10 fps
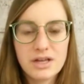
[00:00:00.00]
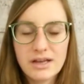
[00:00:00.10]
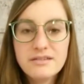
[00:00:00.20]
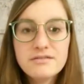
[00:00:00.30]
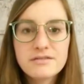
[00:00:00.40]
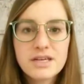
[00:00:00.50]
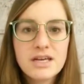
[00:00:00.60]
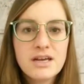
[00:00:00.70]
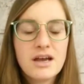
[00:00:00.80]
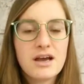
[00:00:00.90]
life.
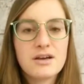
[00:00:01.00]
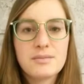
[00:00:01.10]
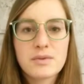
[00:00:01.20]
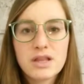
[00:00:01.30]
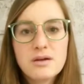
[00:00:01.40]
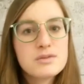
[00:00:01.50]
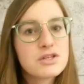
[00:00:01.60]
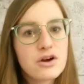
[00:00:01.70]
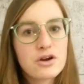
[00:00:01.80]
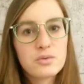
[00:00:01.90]
Clubs
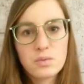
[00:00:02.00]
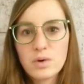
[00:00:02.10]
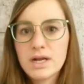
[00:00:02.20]
are 1